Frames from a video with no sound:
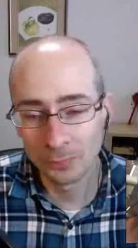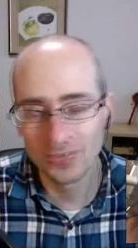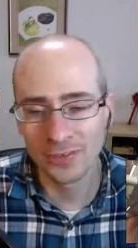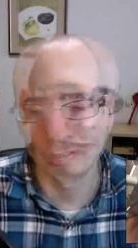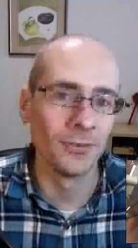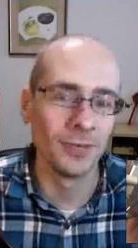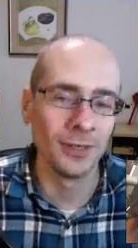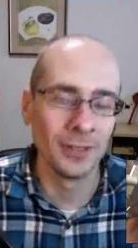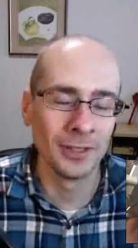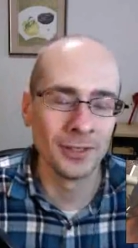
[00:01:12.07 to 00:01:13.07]
I mean, that's a topic
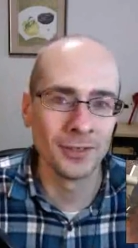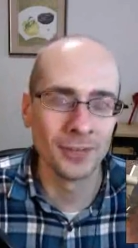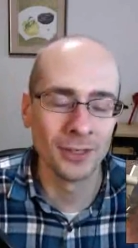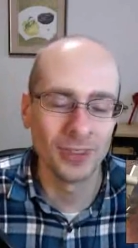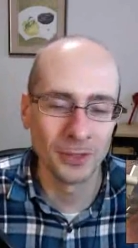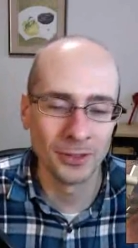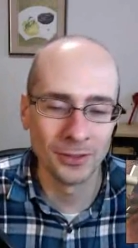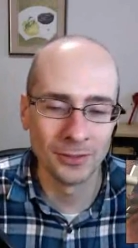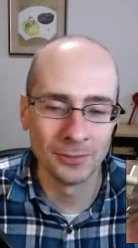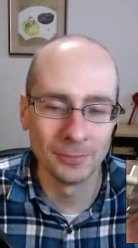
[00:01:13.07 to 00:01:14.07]
that I'm very, very
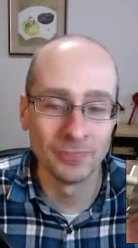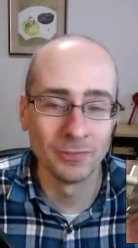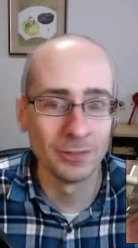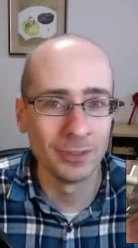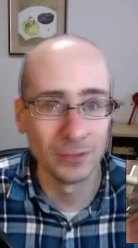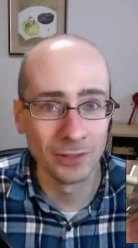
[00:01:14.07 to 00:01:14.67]
passionate about,